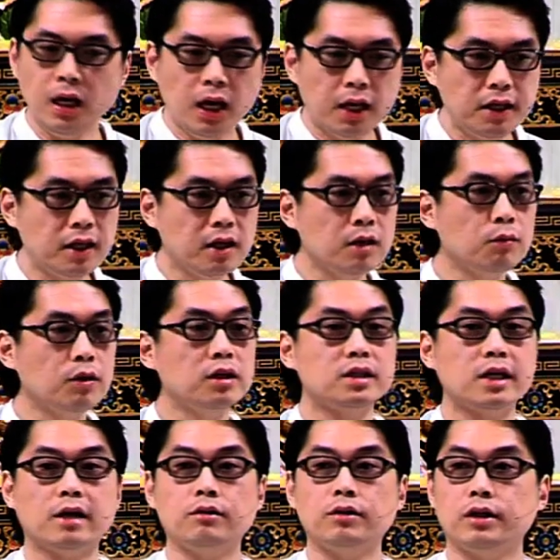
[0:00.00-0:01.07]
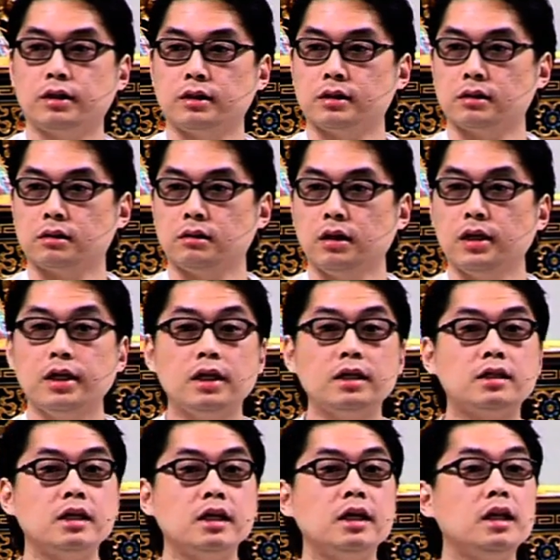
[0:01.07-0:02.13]
The other one is arrogance,
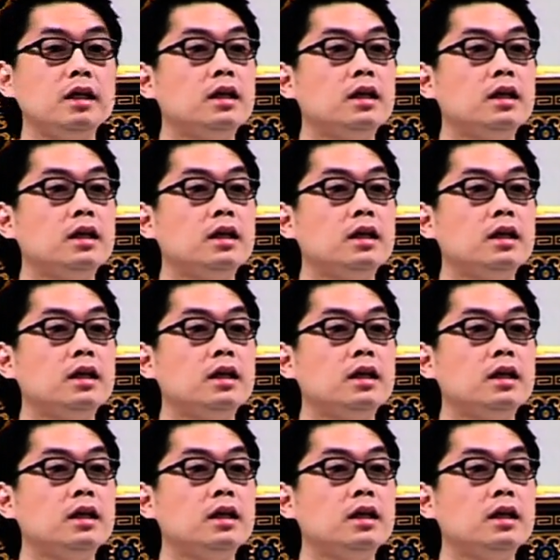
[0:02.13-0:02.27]
is thinking